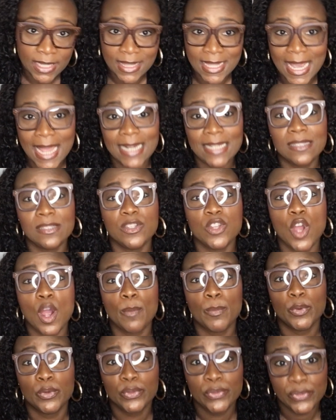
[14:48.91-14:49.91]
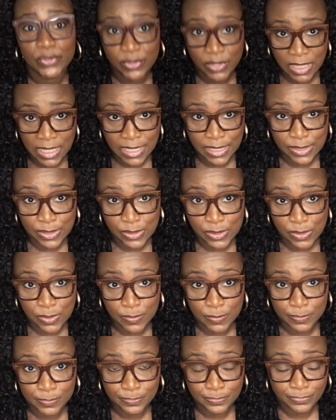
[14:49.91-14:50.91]
That is number 6.
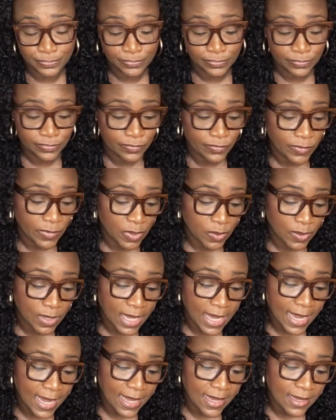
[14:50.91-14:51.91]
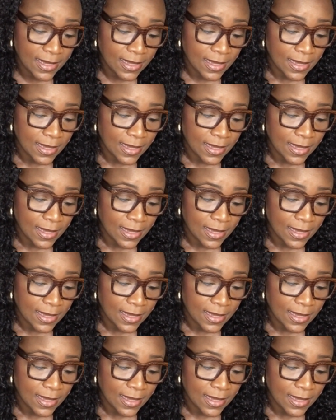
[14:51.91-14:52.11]
Okay.